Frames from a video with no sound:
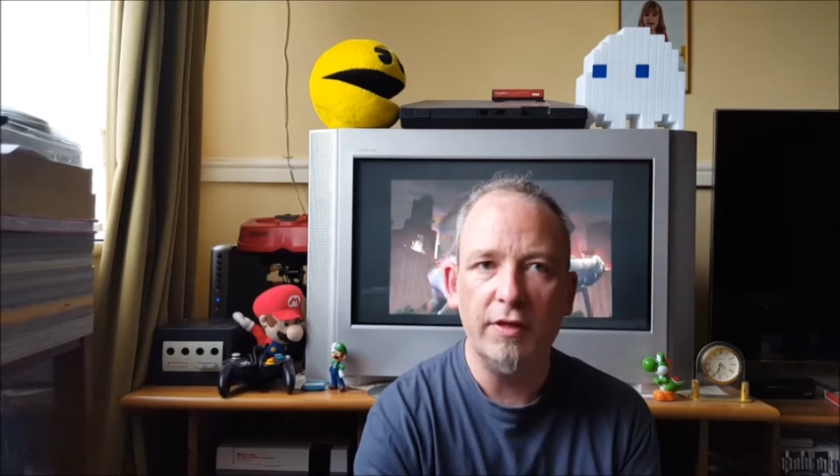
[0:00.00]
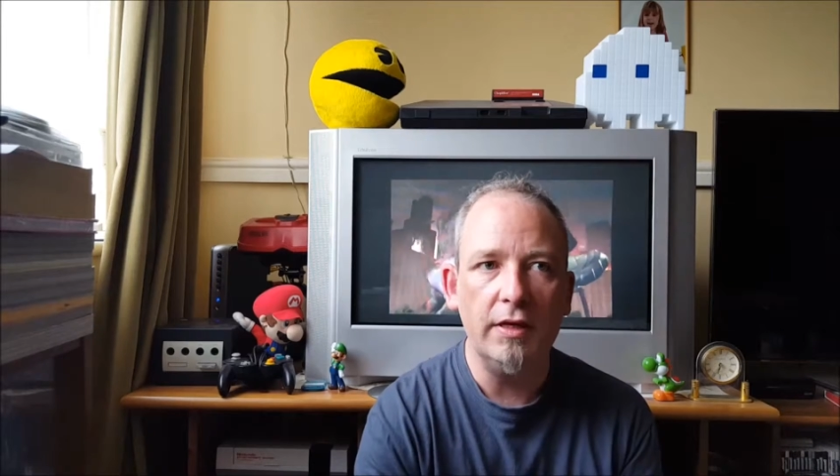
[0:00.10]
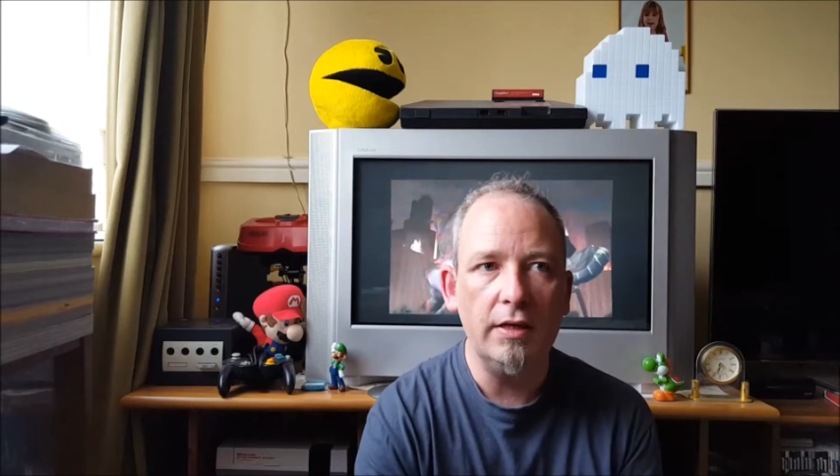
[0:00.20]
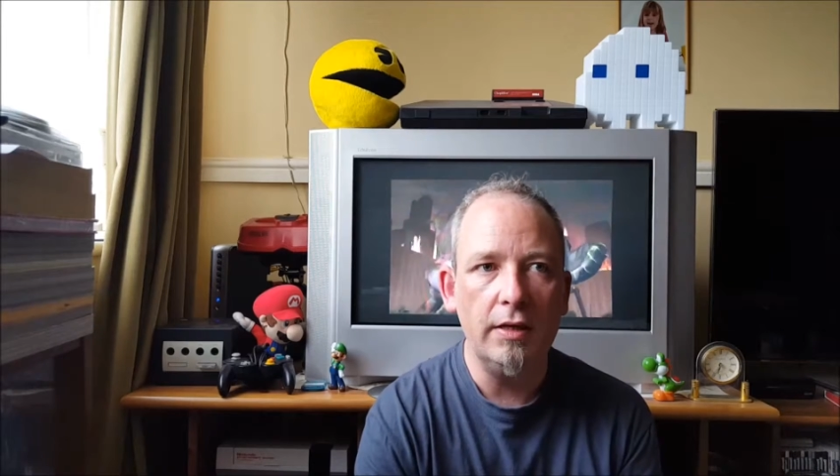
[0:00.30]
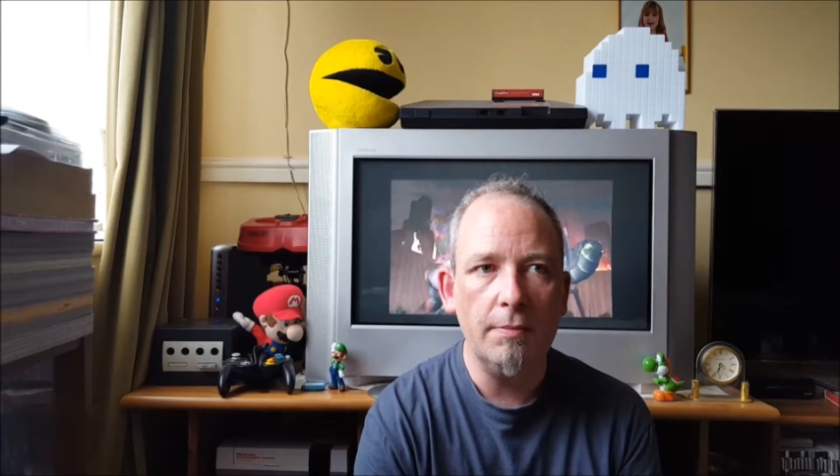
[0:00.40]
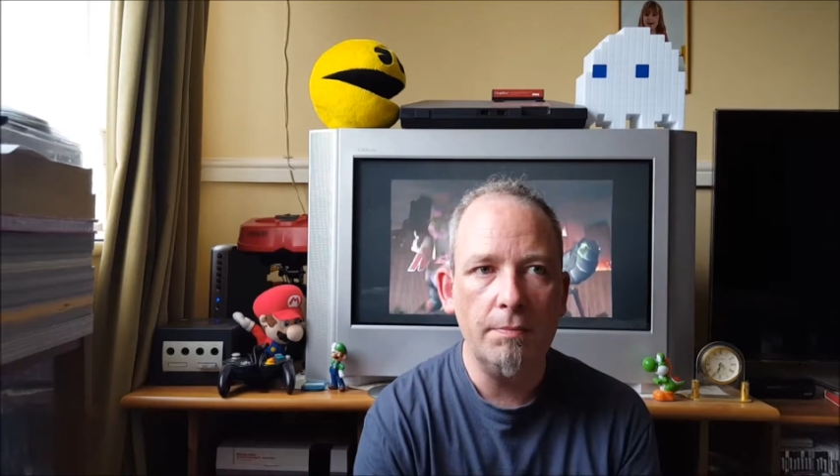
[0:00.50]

the